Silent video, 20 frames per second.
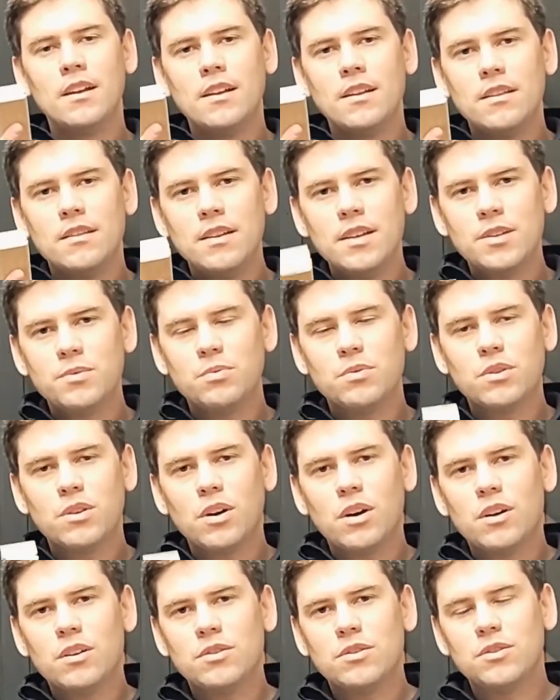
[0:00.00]
this would
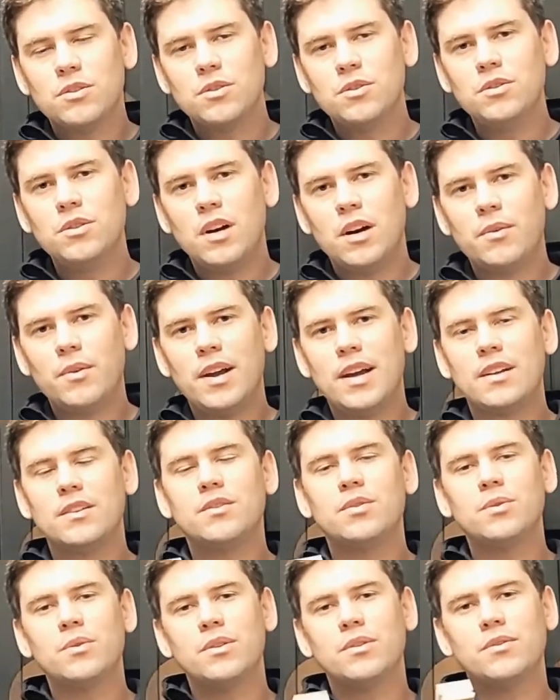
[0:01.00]
cost you around
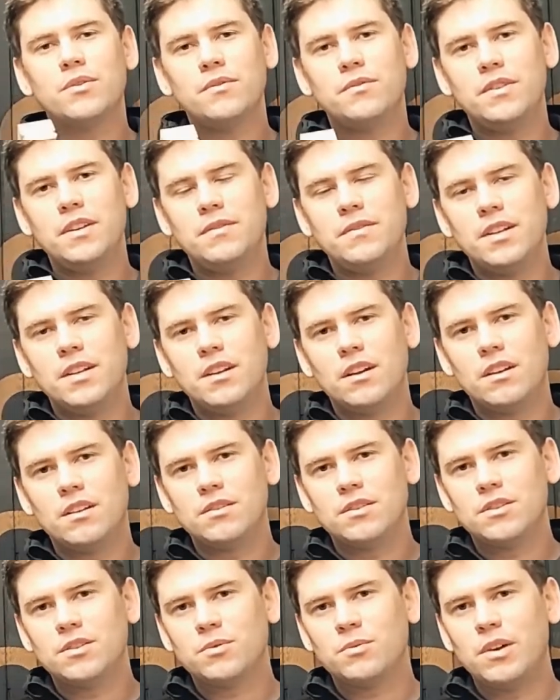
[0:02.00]

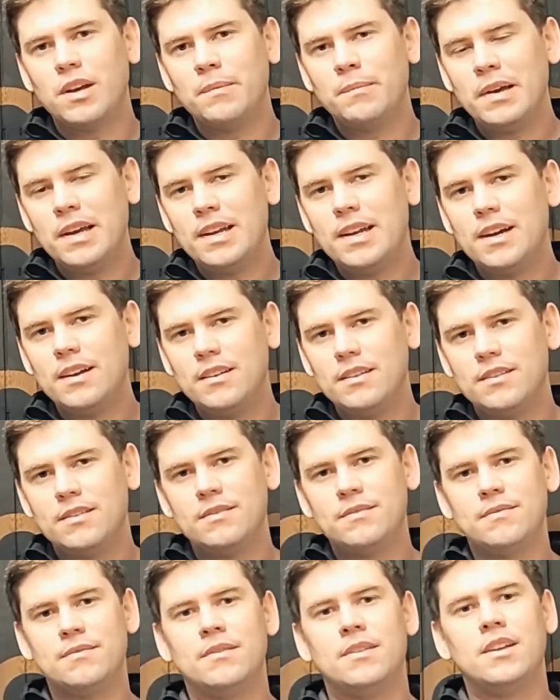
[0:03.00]
$250 a square metre.
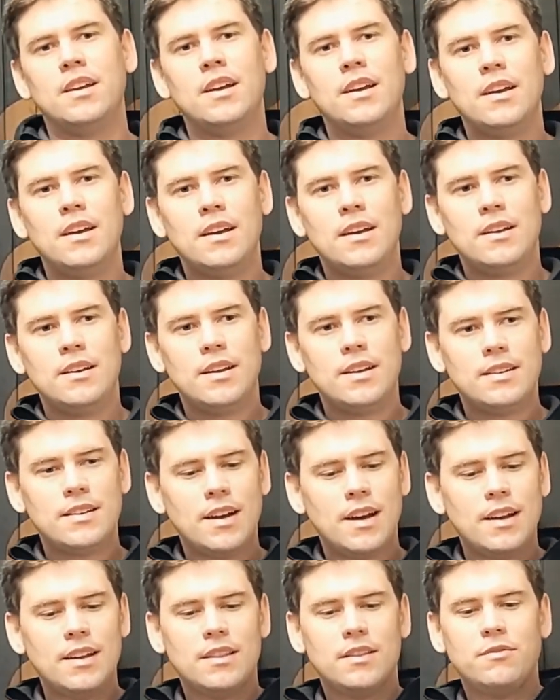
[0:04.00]
Now
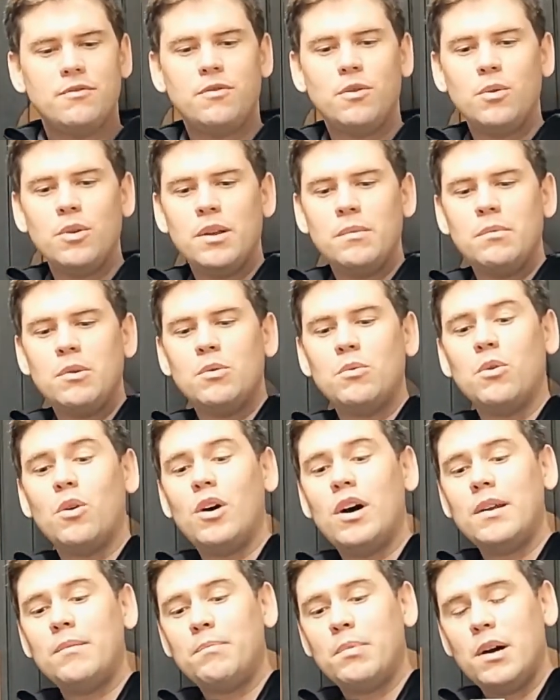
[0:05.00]
take the 40mm
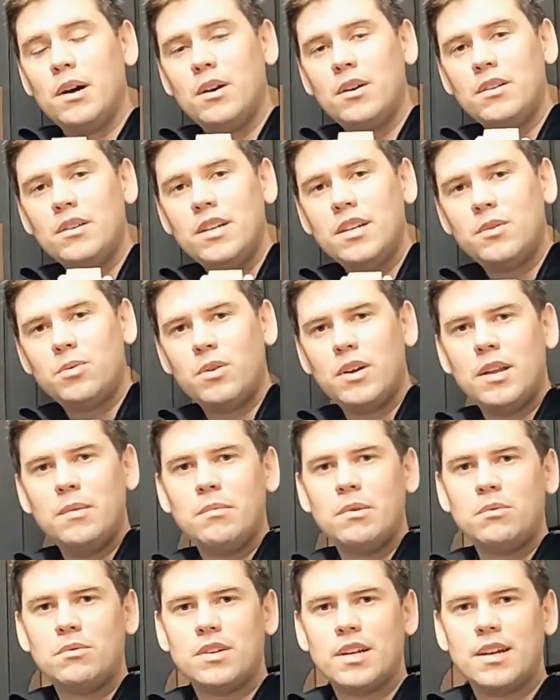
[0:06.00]
wide by only
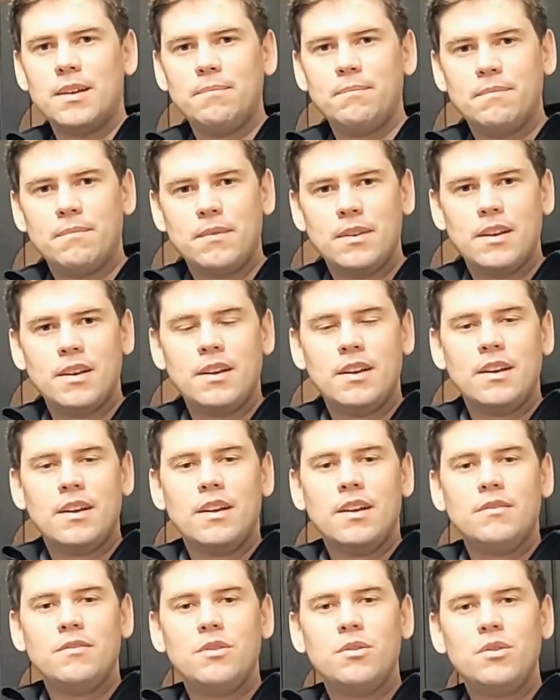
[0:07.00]
20mm deep.
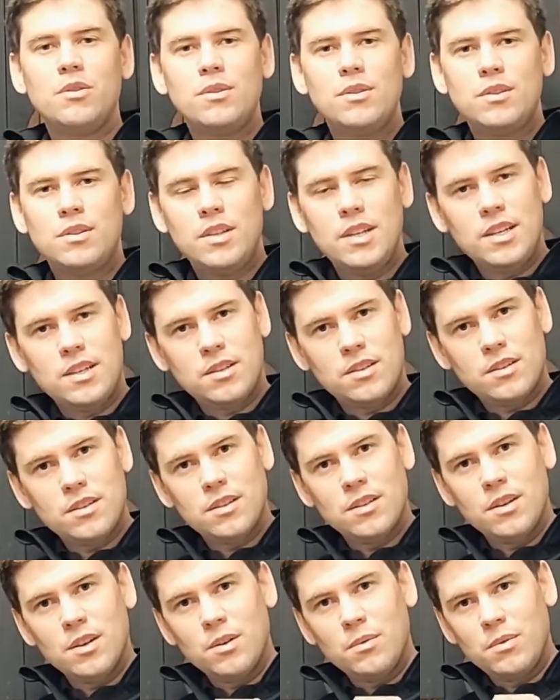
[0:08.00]
If you use this
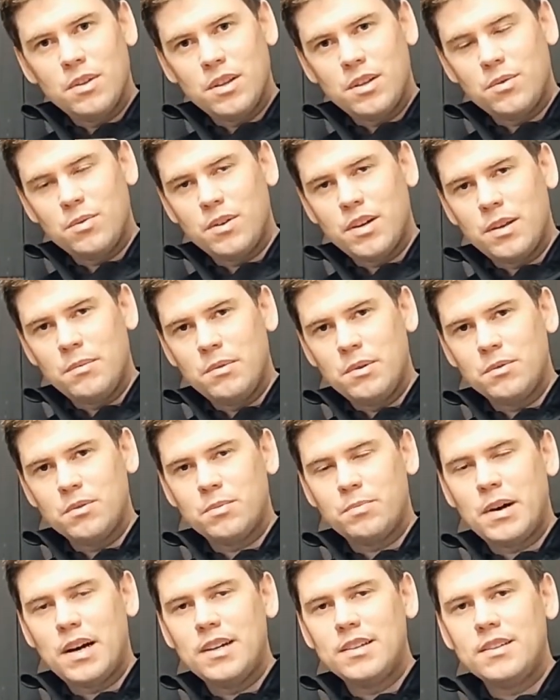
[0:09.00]
with a 20mm
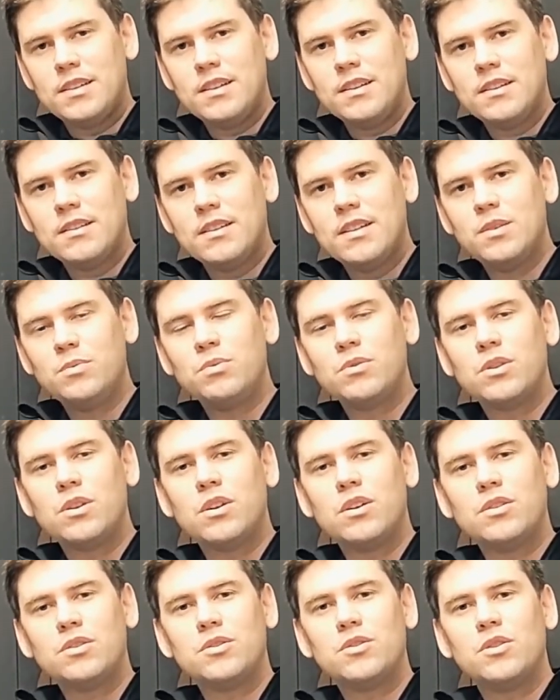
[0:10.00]
spacing, this would
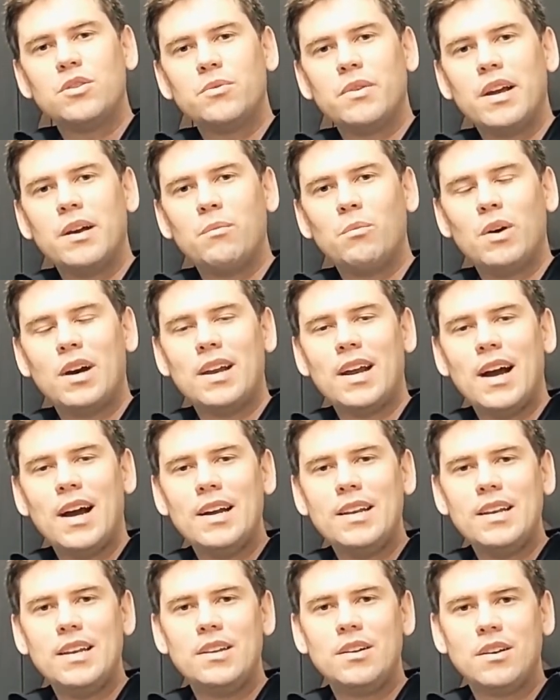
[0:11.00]
cost you around
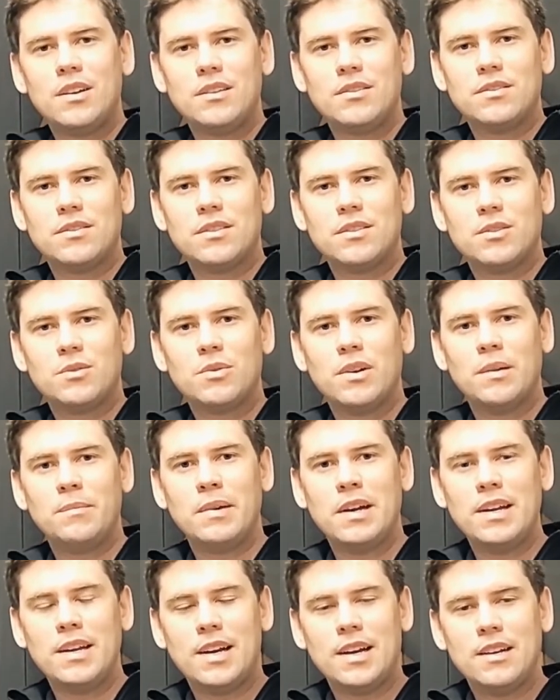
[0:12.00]
$180 a square
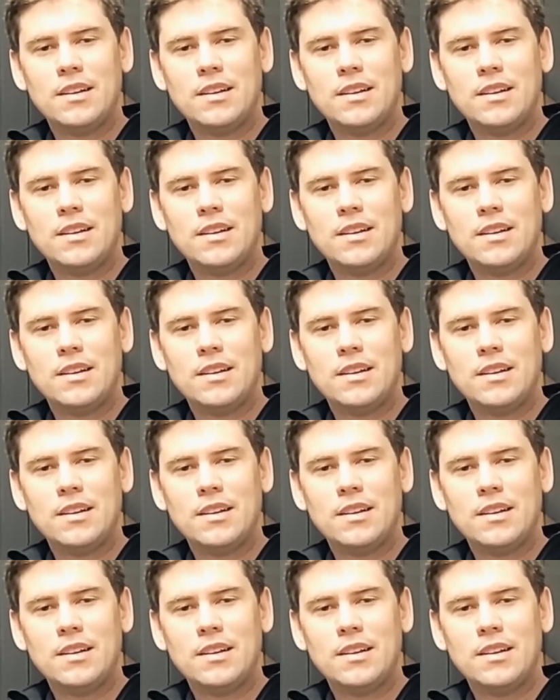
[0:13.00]
metre.